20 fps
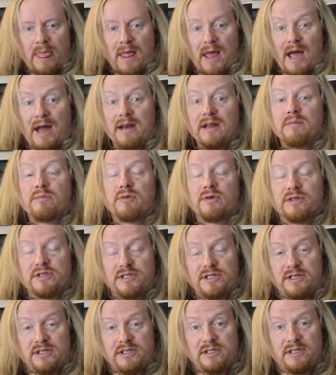and it
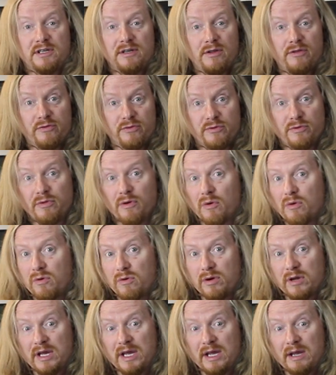persisted through the whole
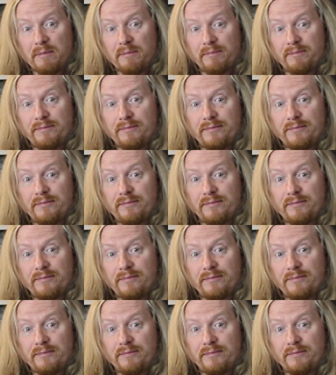game.